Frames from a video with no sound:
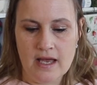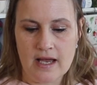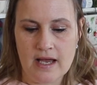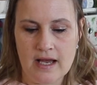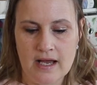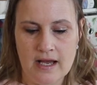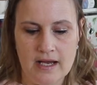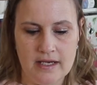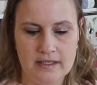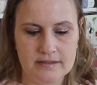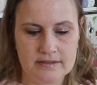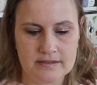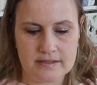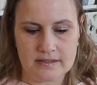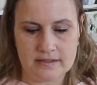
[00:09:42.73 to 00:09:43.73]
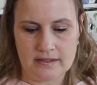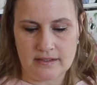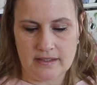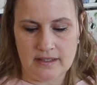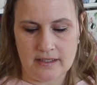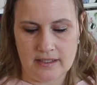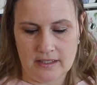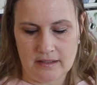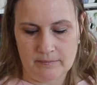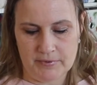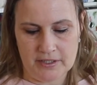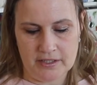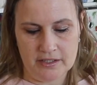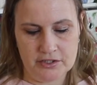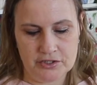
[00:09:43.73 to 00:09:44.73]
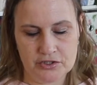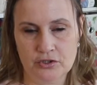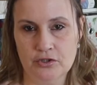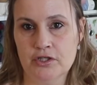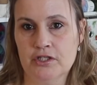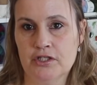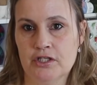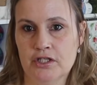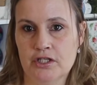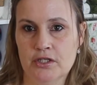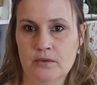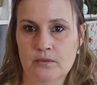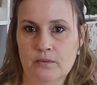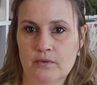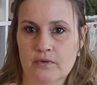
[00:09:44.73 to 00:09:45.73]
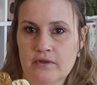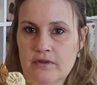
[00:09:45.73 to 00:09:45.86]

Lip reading: And I'll be showing you